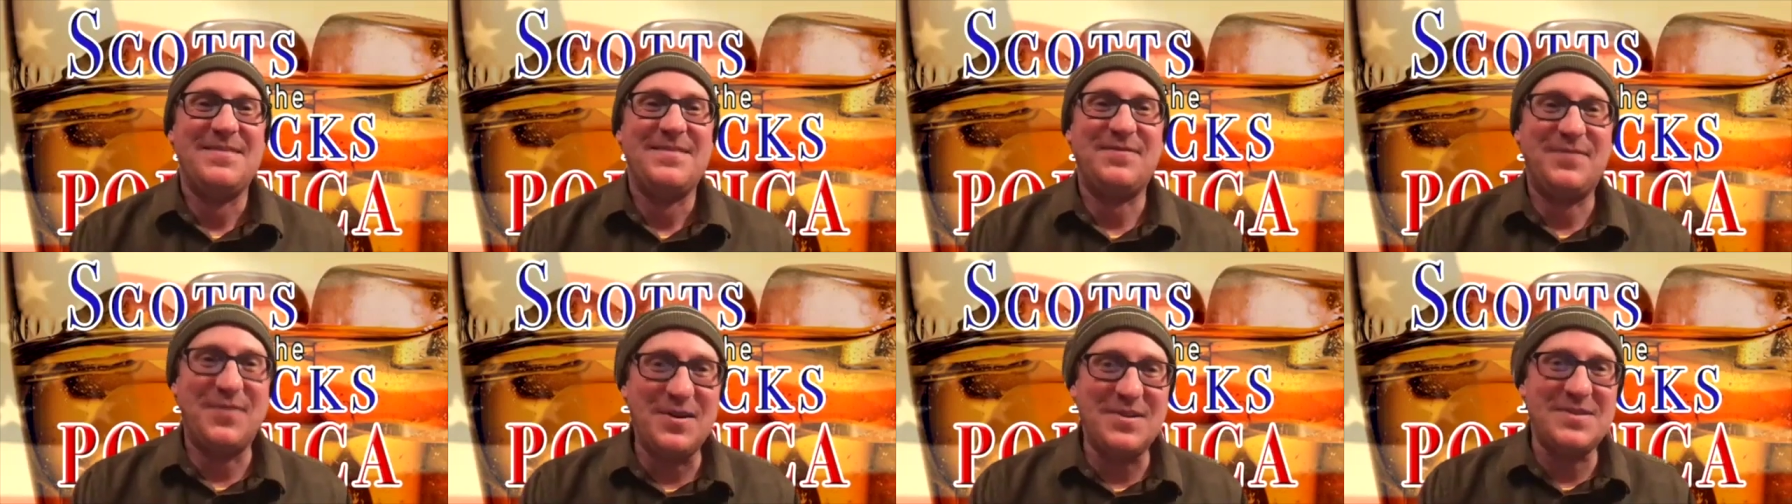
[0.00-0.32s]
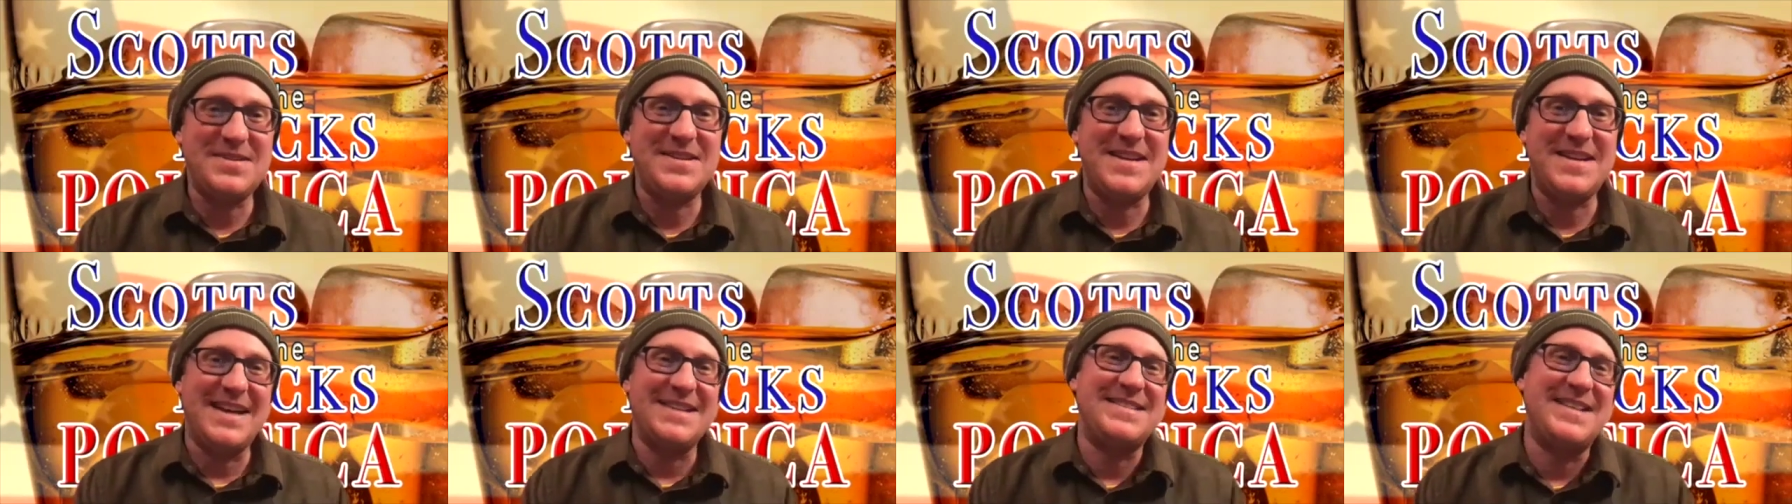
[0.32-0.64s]

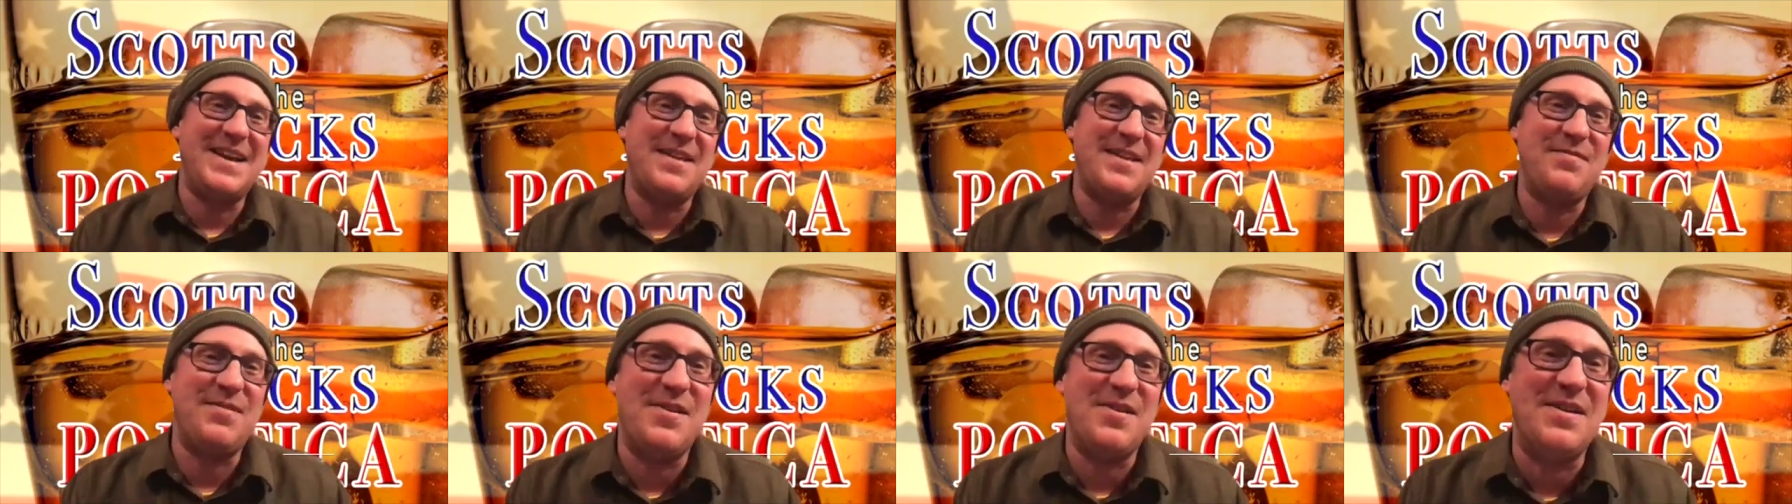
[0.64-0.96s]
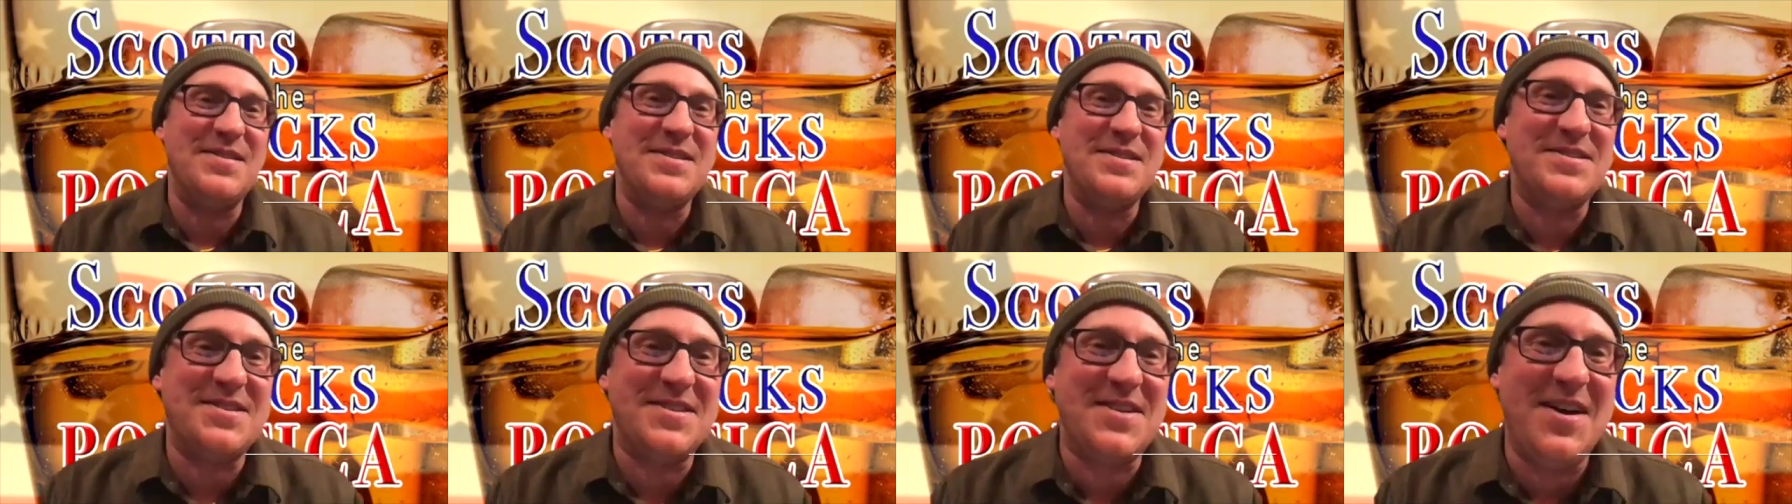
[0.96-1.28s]
First guest ever on
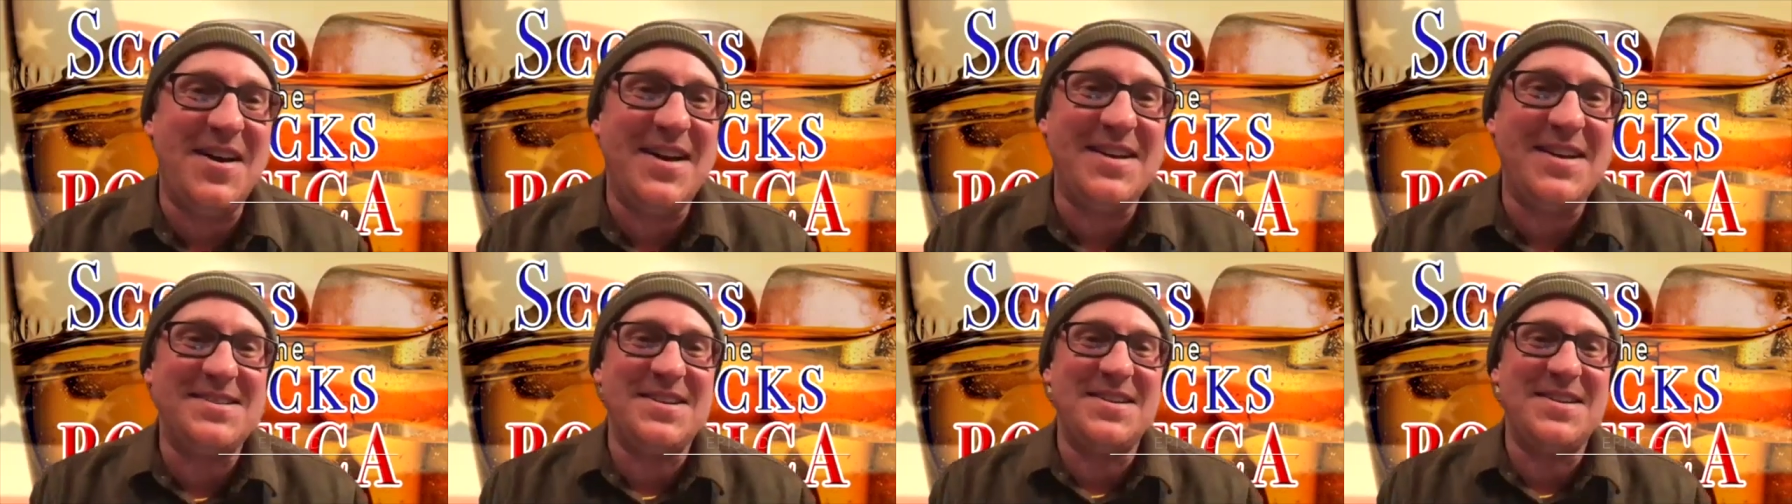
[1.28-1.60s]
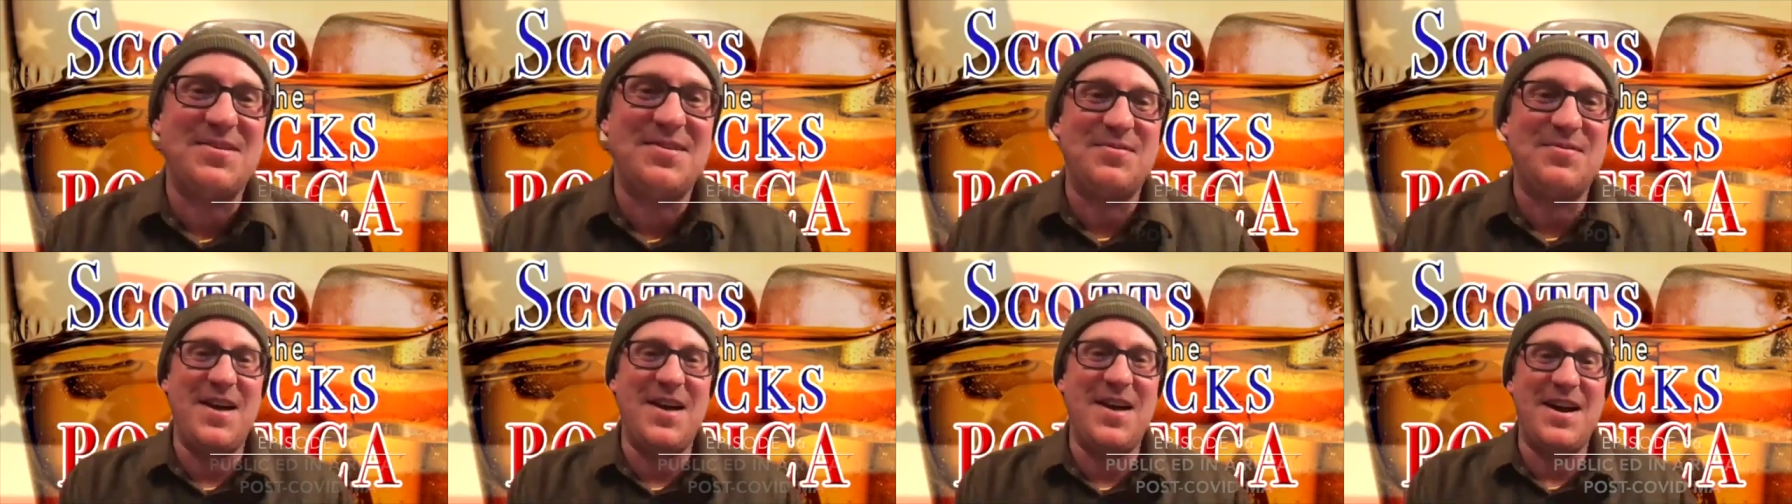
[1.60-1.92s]
the Scots on
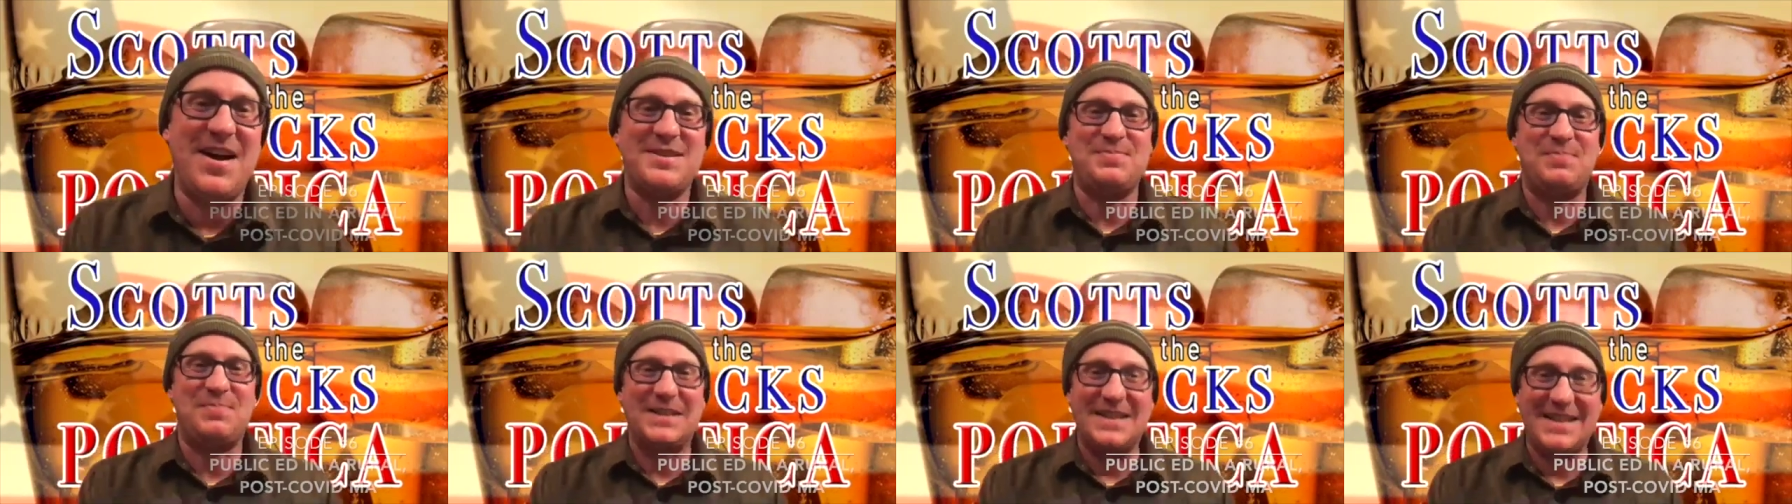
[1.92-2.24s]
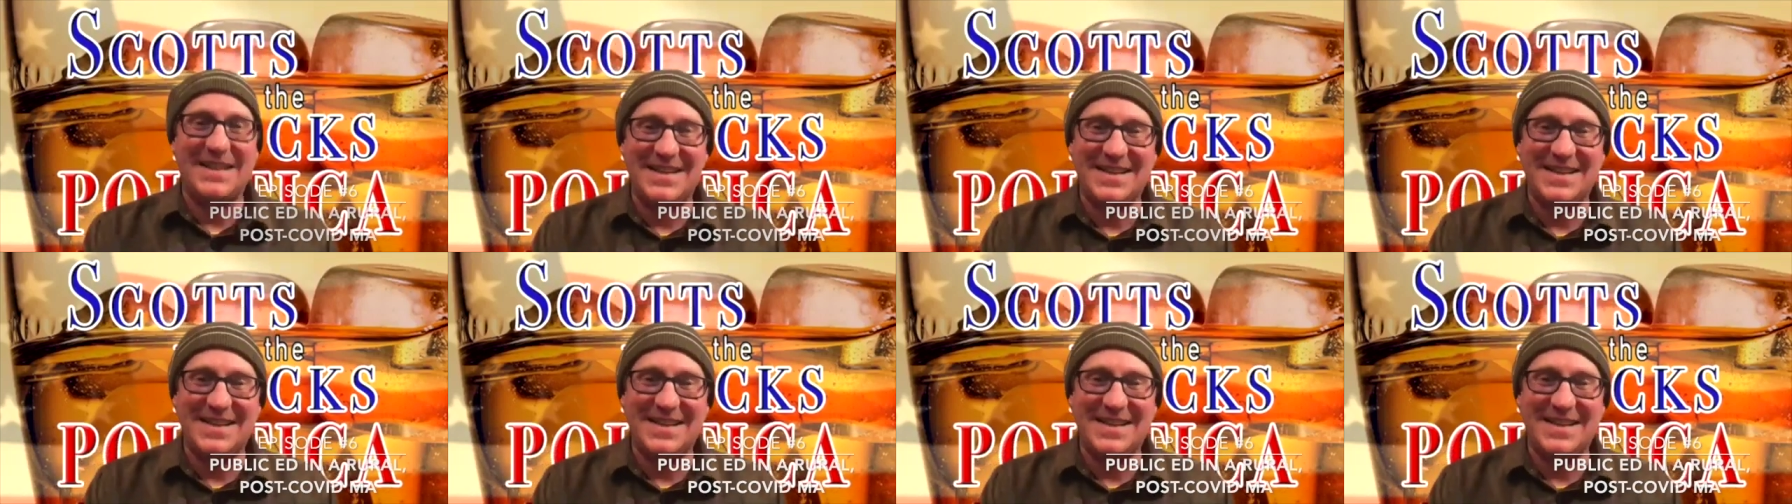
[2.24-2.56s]
the Rocks
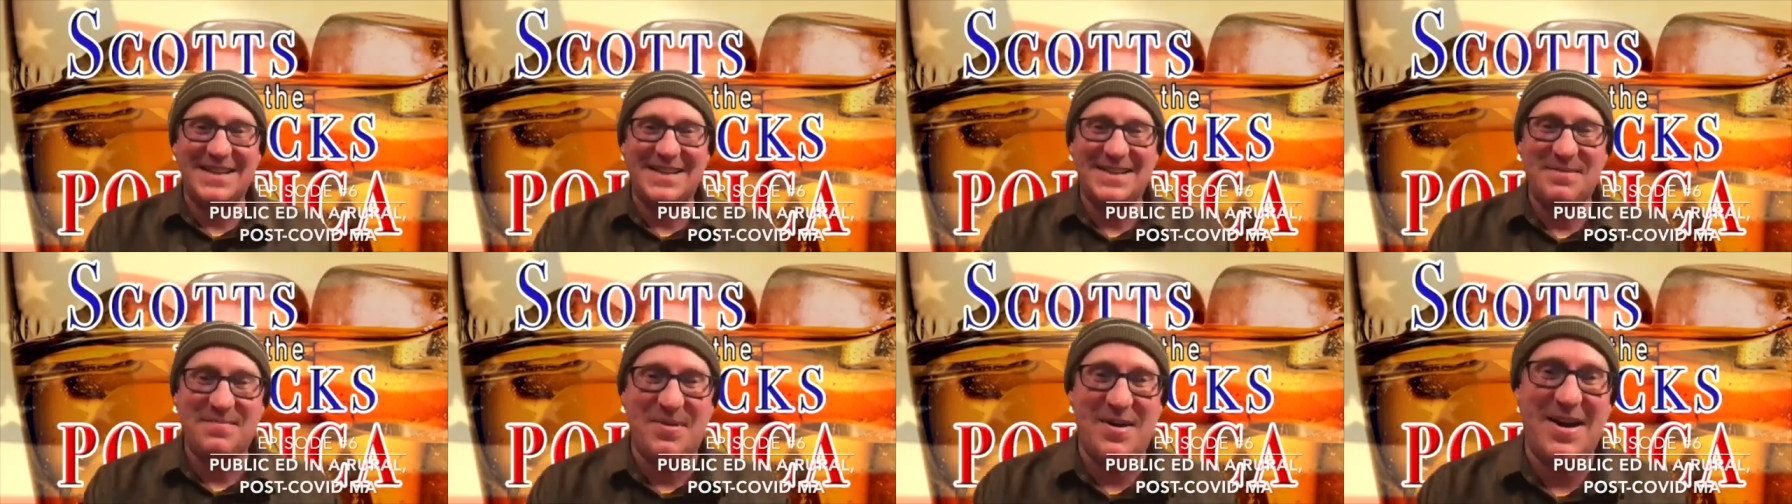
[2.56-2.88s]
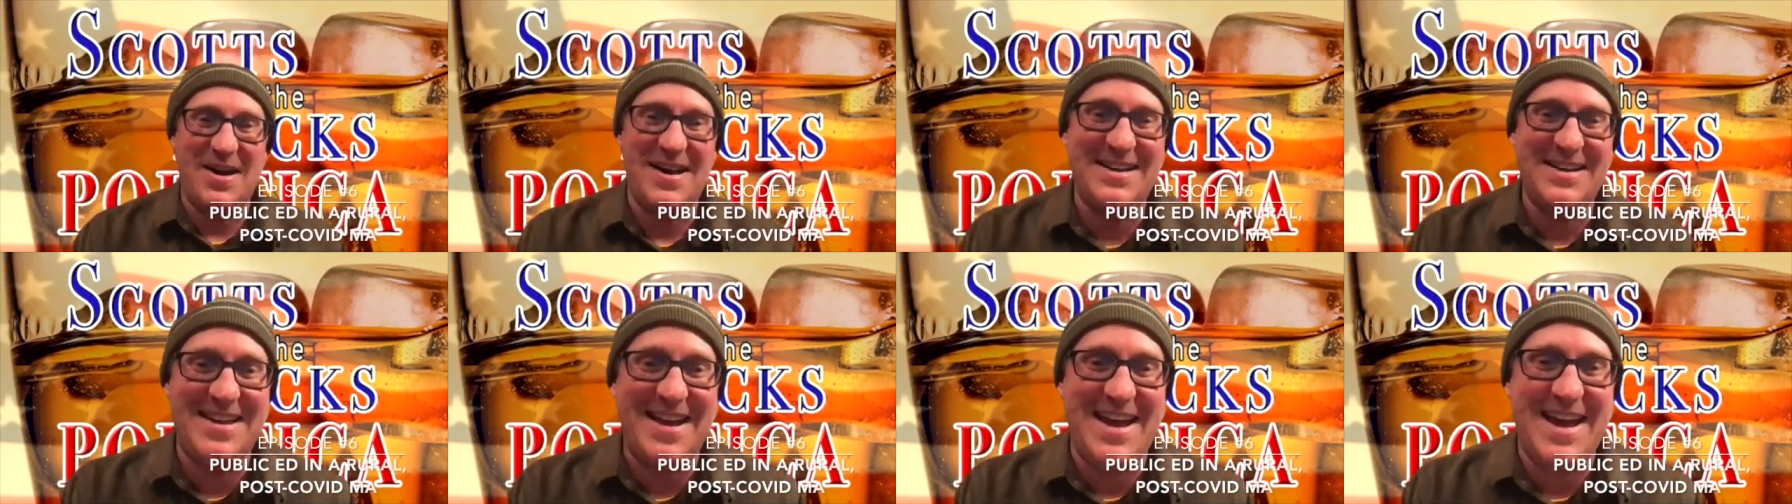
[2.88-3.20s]
Politica
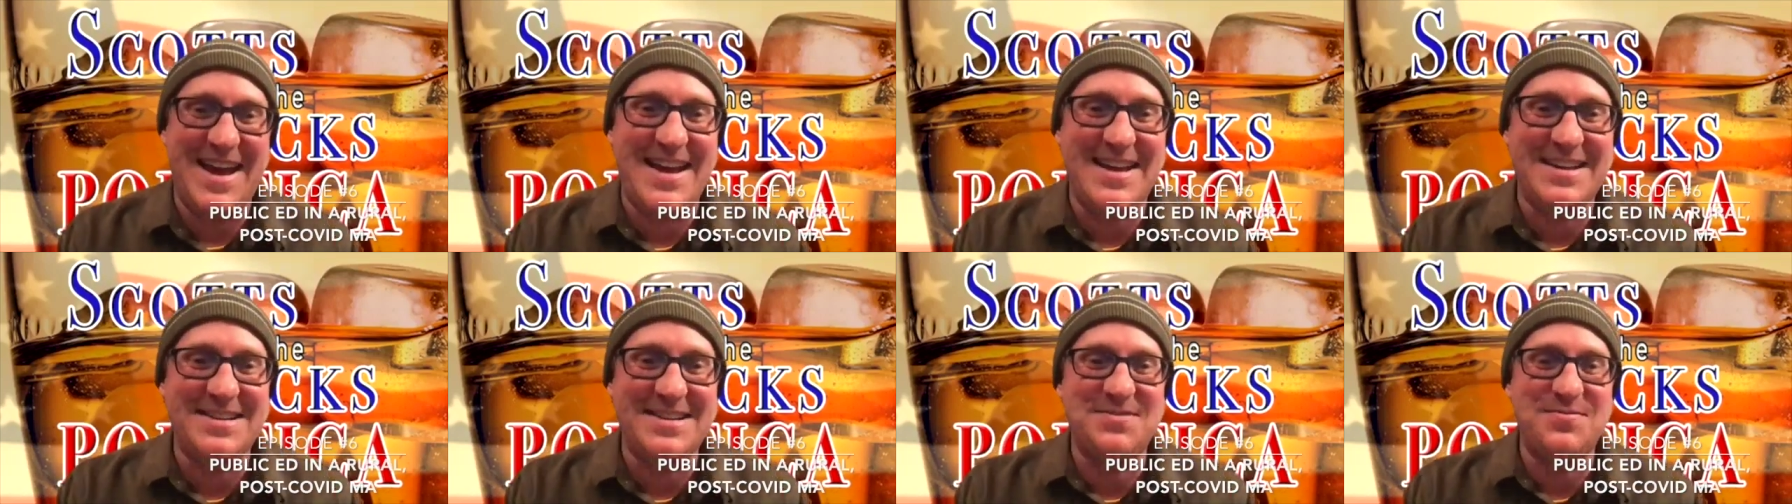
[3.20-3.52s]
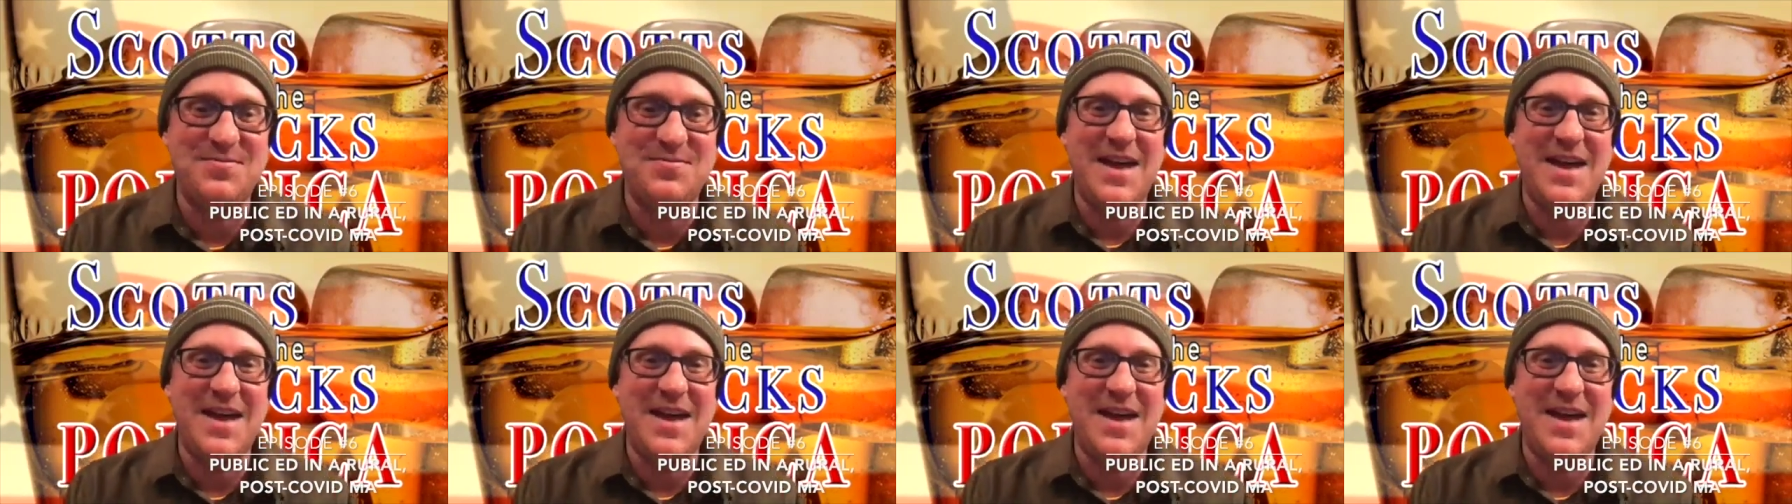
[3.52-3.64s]
podcast.